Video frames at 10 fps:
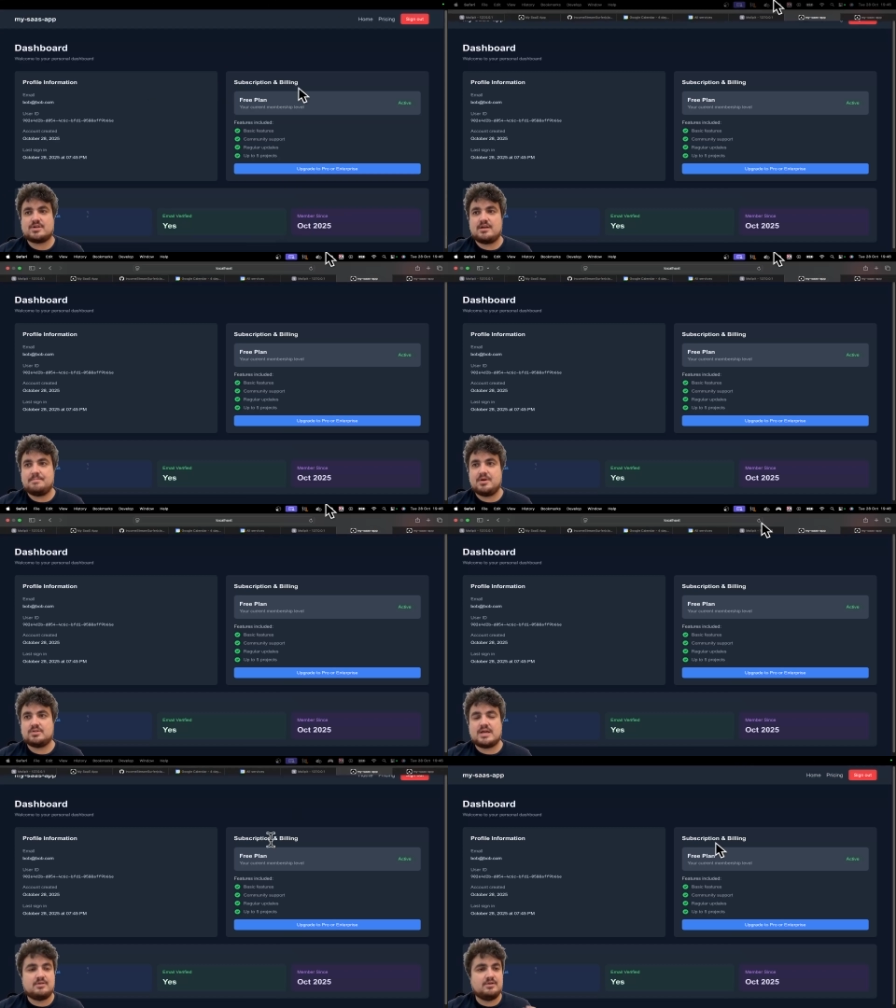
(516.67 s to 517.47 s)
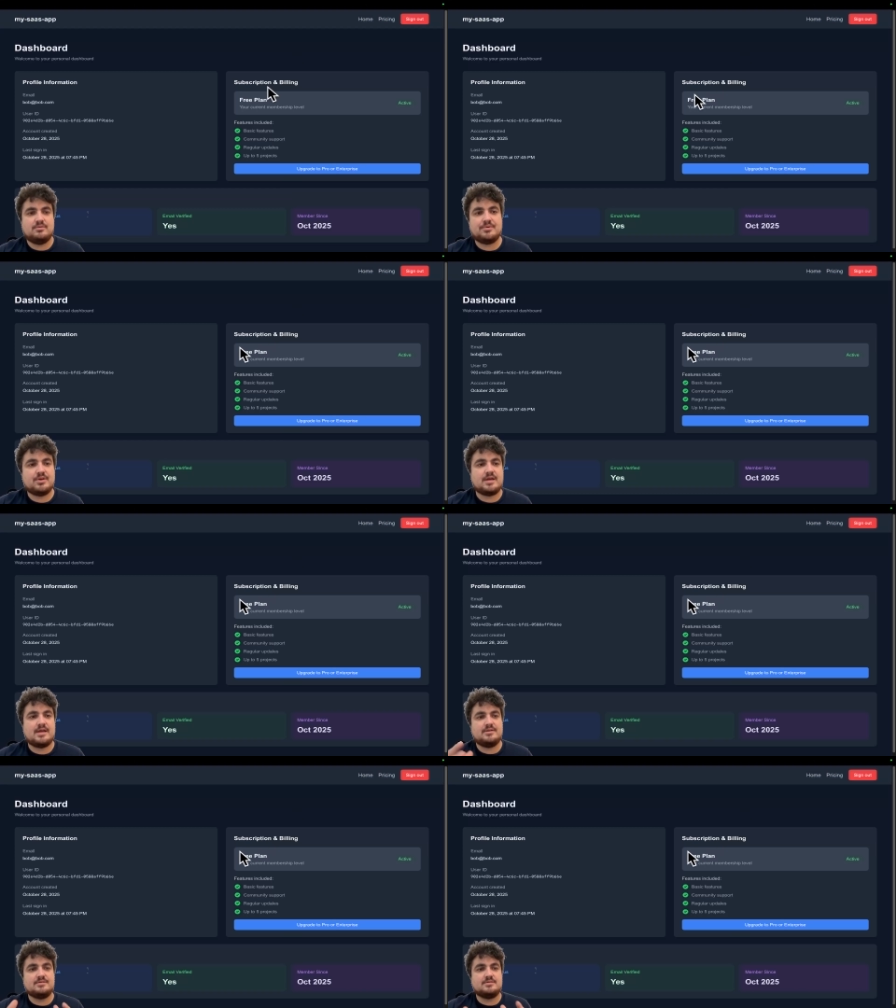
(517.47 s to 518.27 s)
that I just kind of bugged out a little
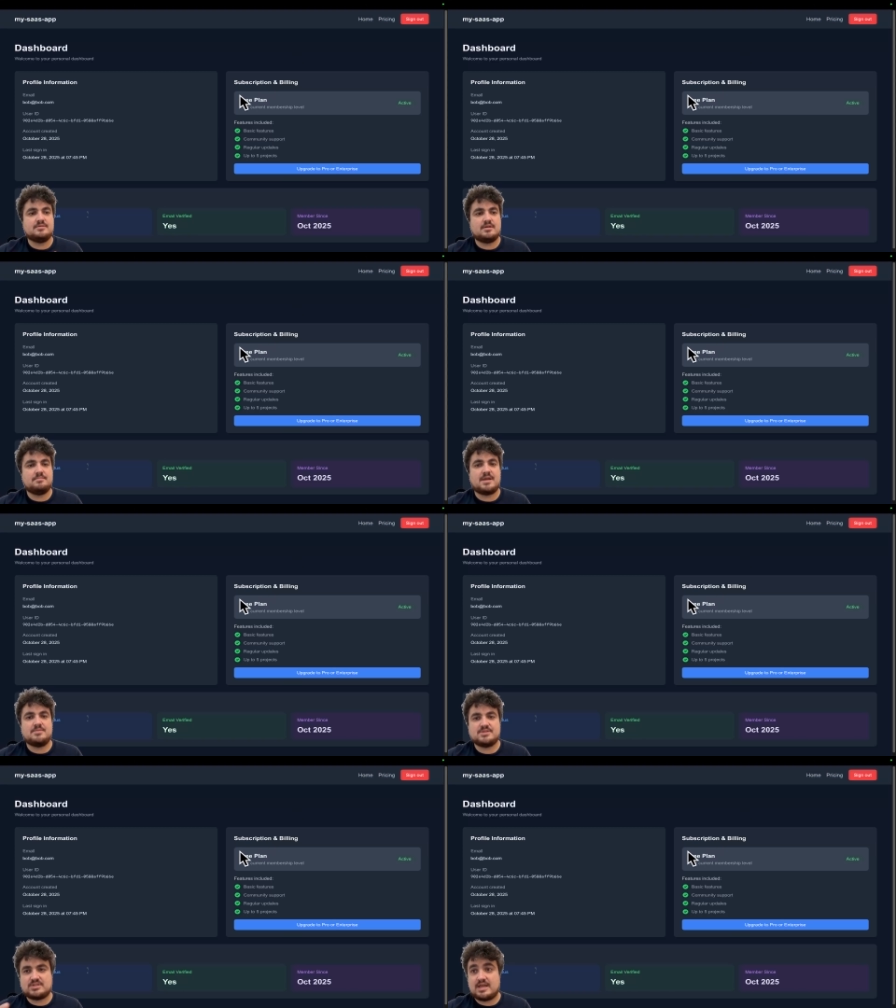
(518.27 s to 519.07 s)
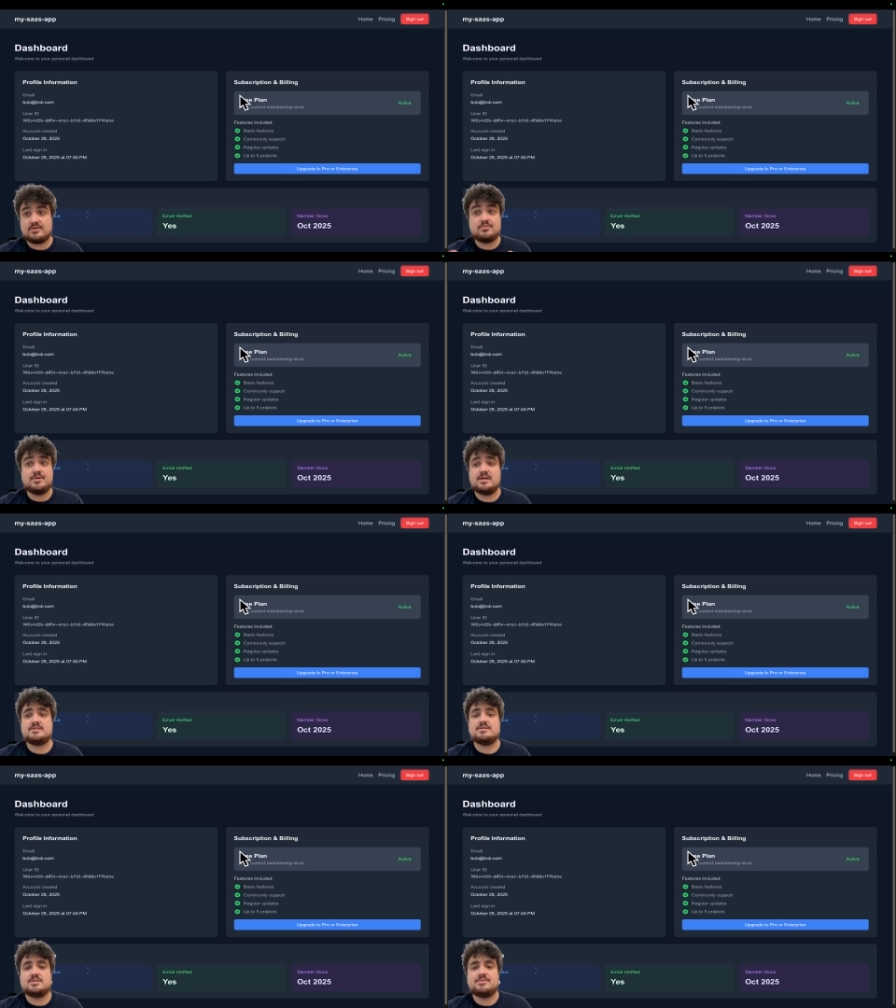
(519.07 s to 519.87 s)
bit and made a mistake, not
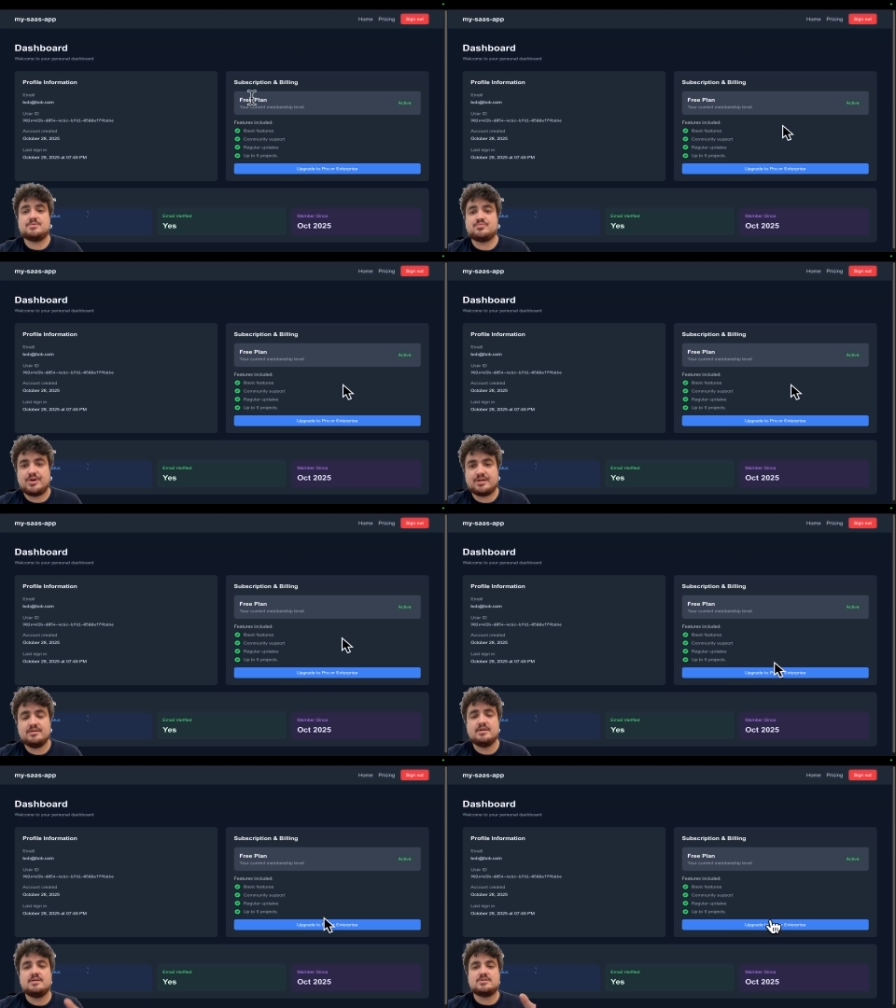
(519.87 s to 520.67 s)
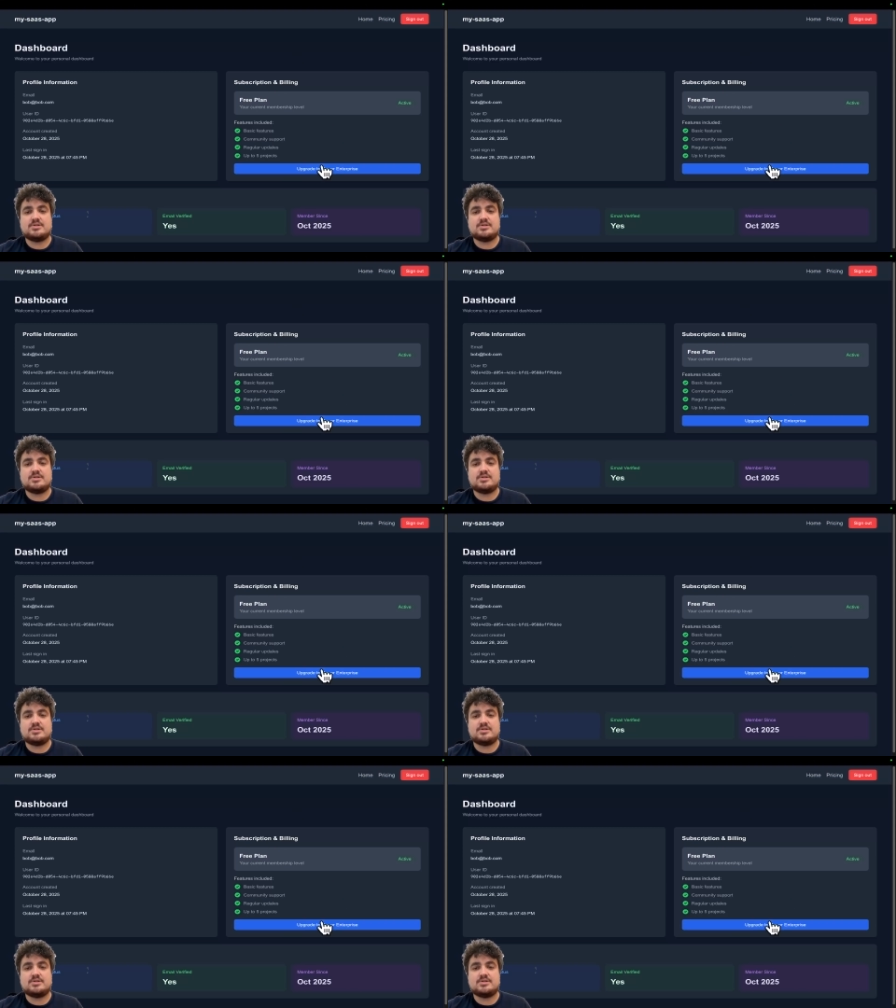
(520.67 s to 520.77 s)
realizing that something was running.